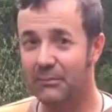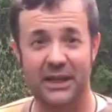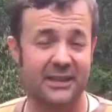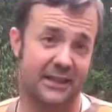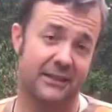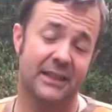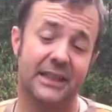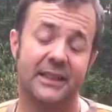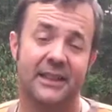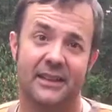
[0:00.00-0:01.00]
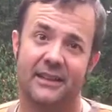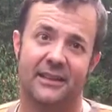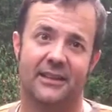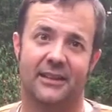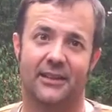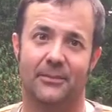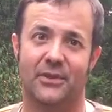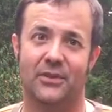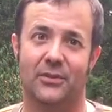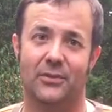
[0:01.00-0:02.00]
Basically,
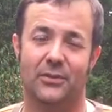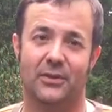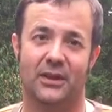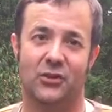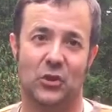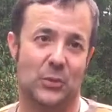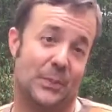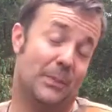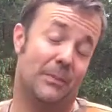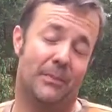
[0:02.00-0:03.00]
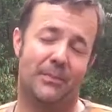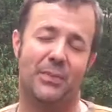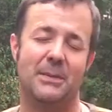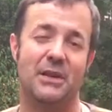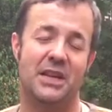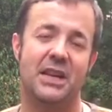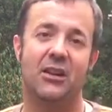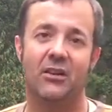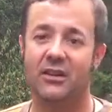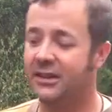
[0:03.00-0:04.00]
you get your
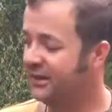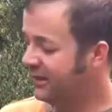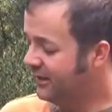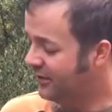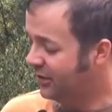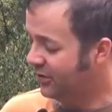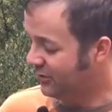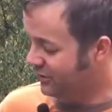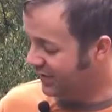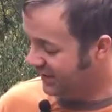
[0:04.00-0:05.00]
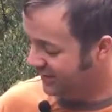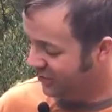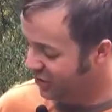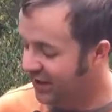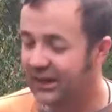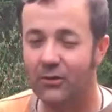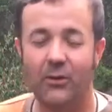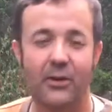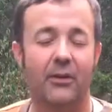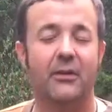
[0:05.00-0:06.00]
PPE on, you check the chain
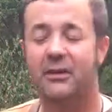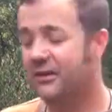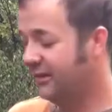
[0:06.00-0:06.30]
oil